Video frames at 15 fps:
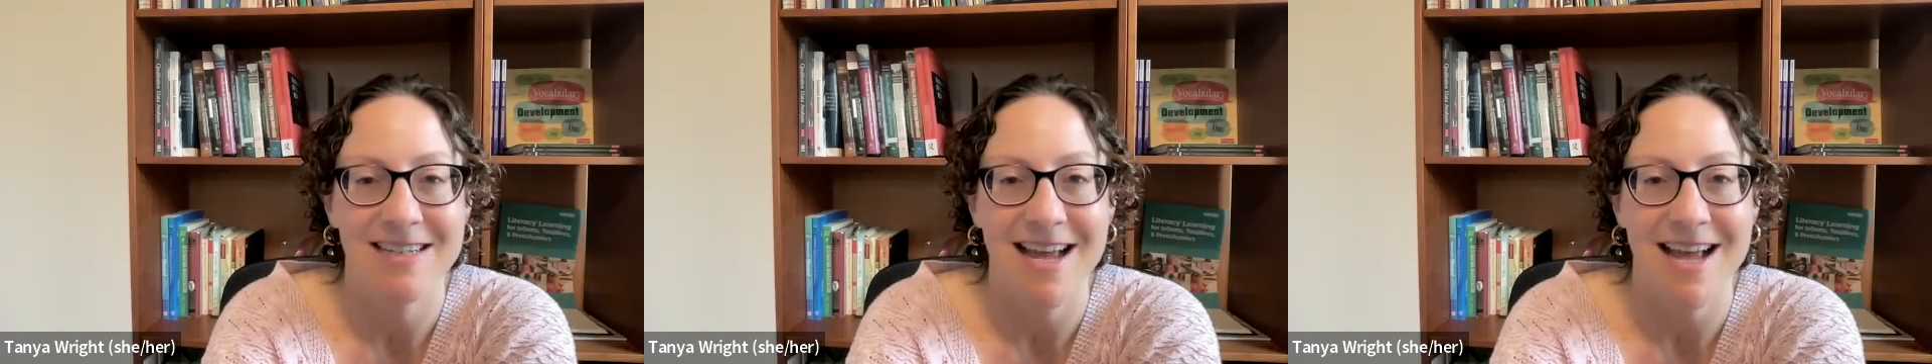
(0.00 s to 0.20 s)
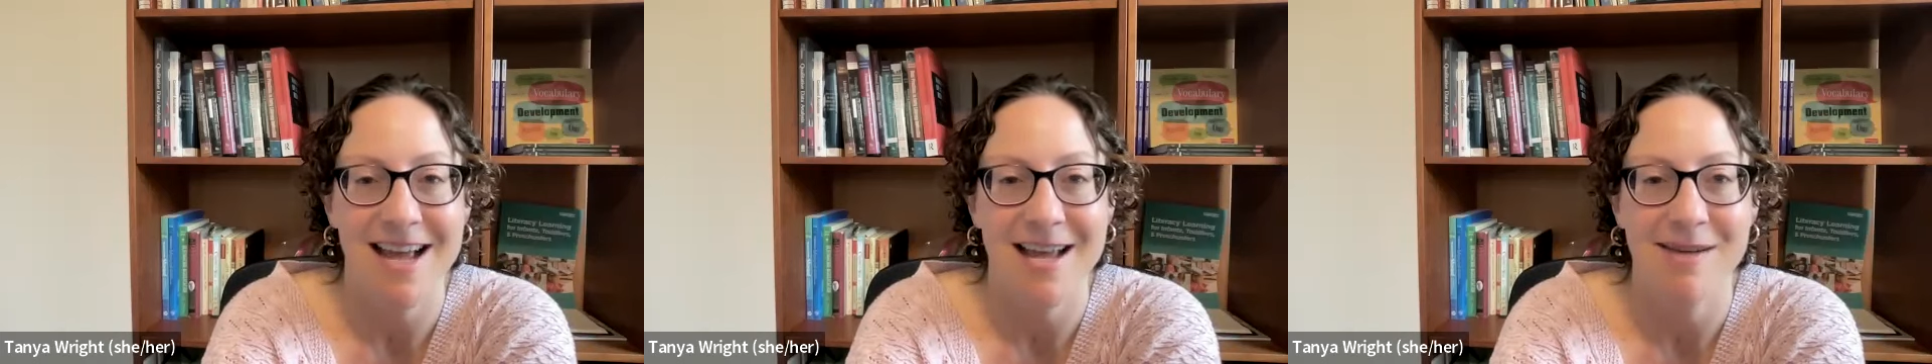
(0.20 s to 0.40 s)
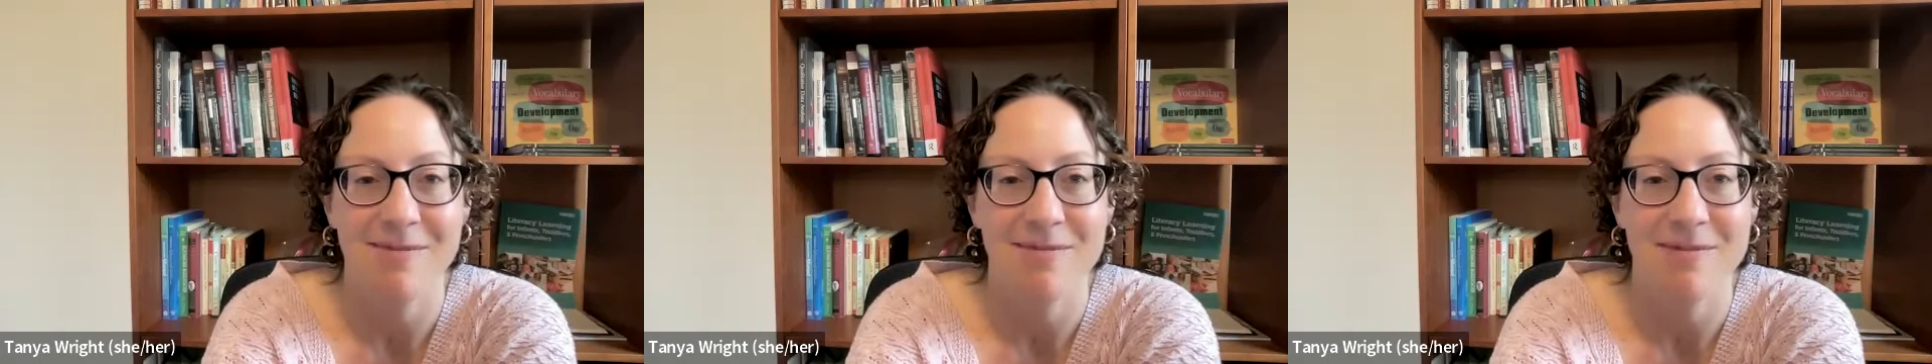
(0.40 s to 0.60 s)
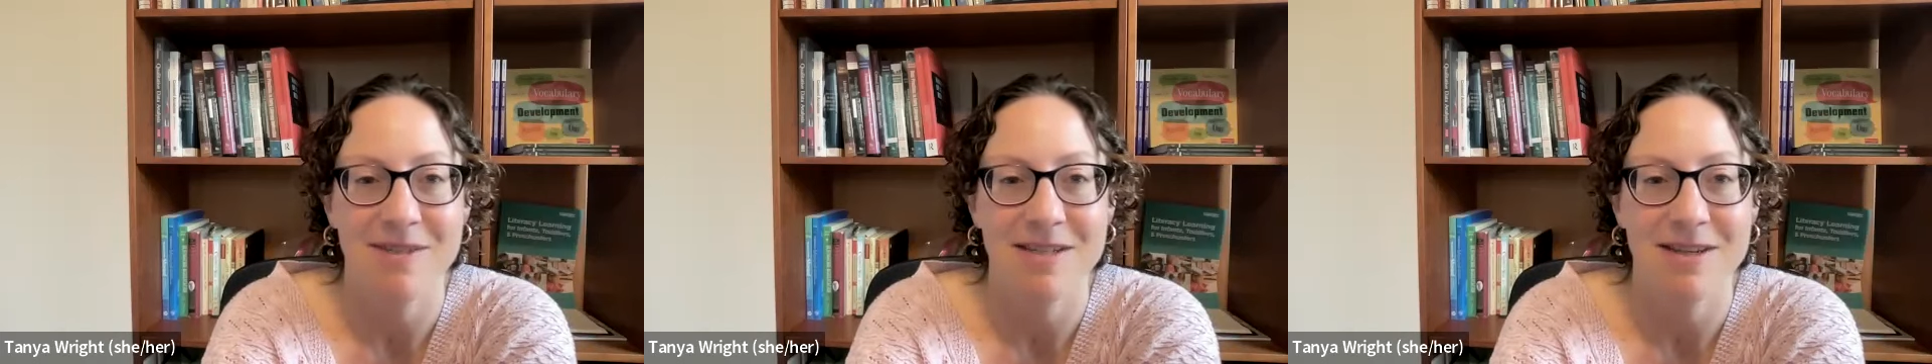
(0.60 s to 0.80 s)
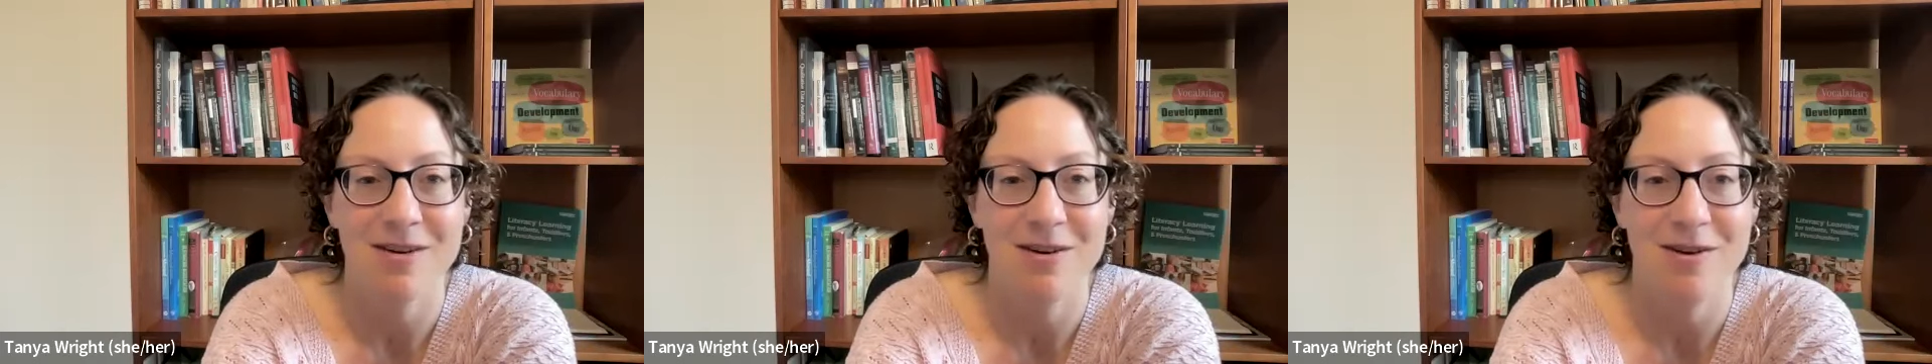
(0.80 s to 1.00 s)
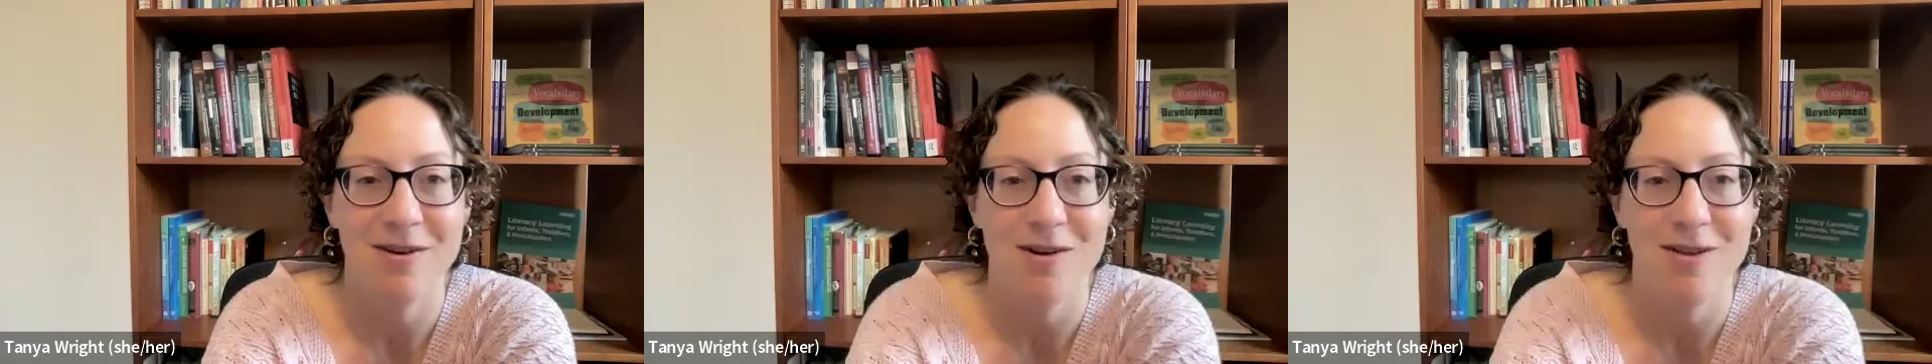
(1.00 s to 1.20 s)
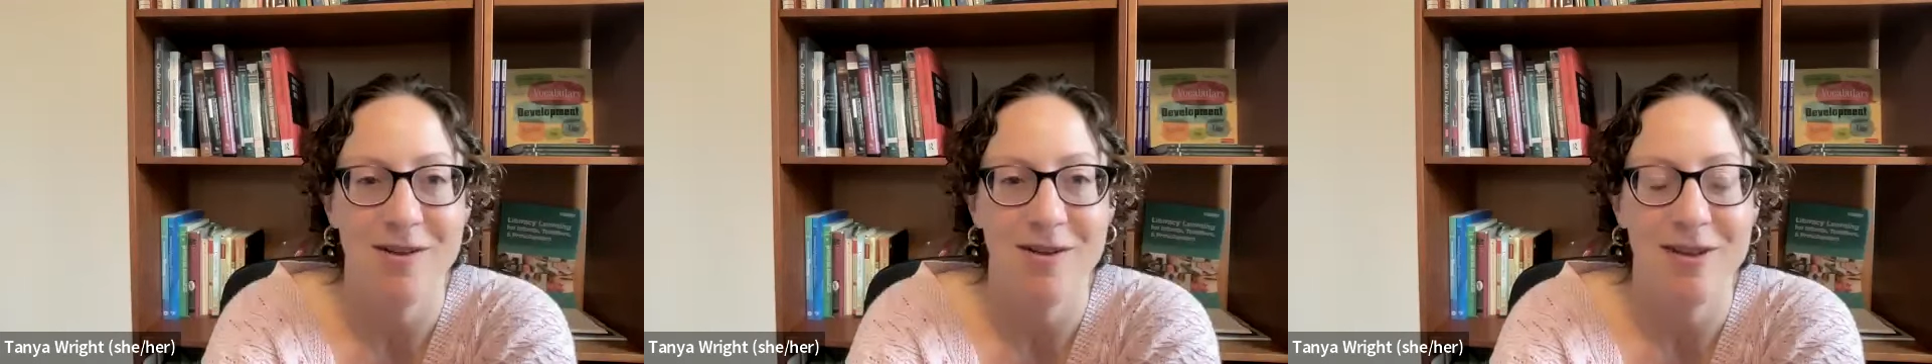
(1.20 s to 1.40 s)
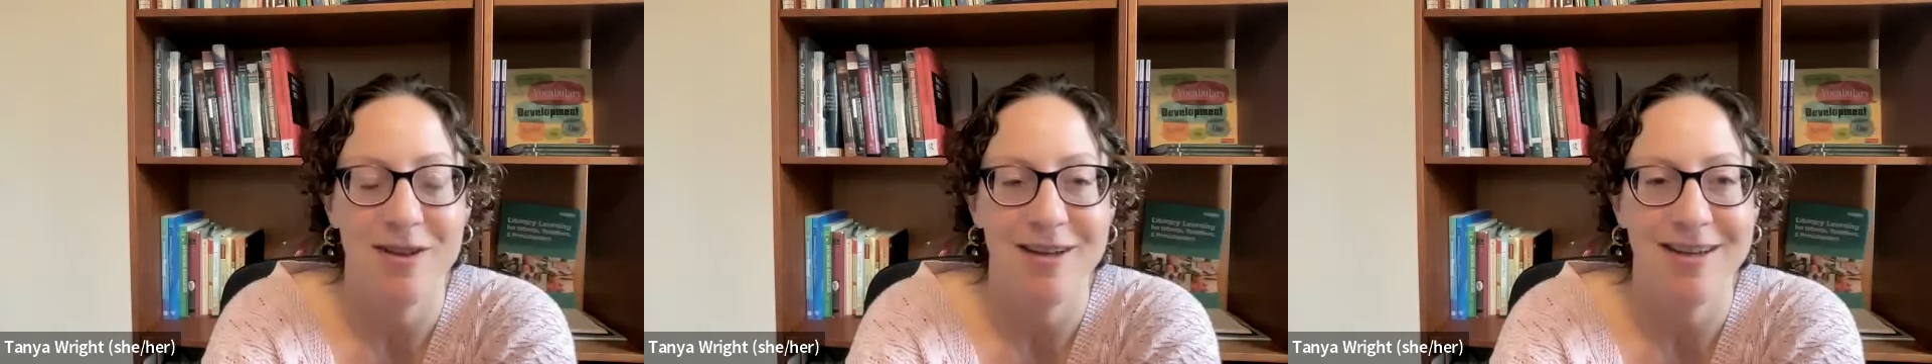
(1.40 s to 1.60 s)
times to
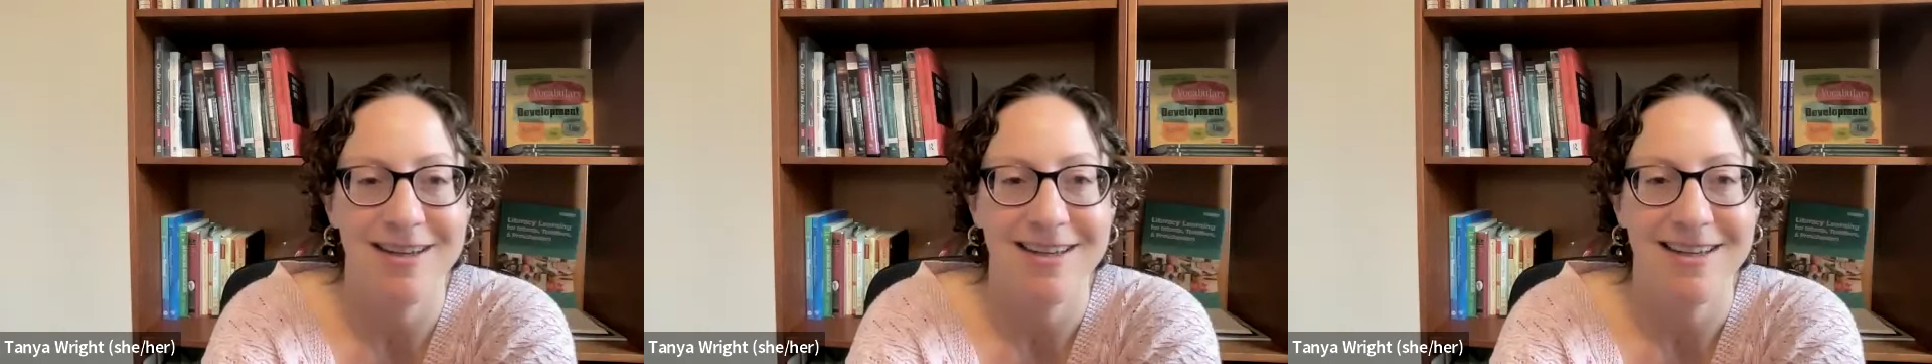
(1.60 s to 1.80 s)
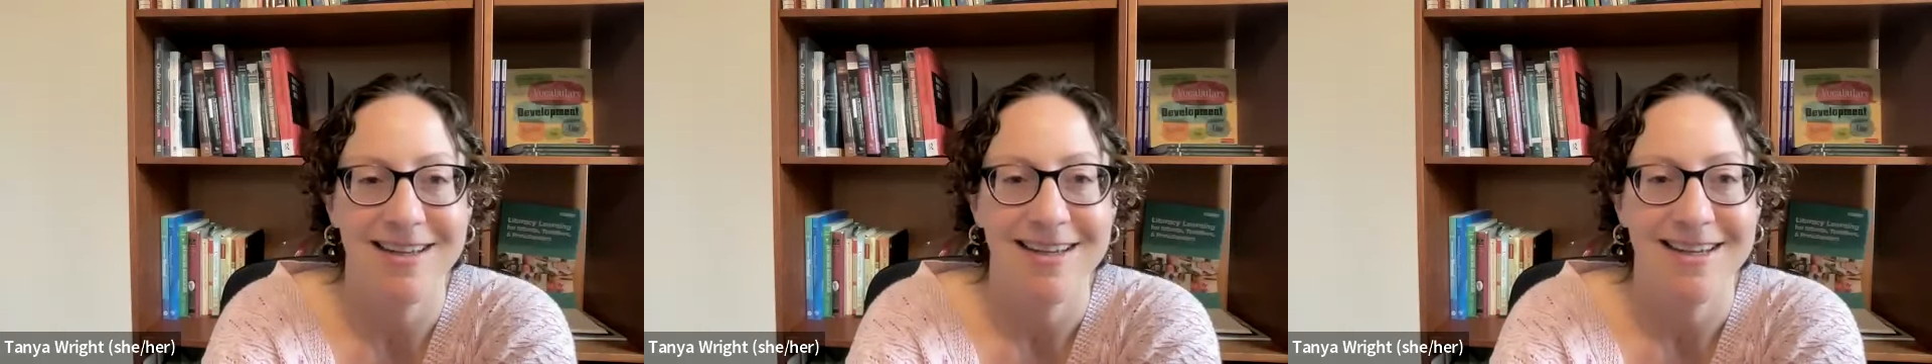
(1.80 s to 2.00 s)
all the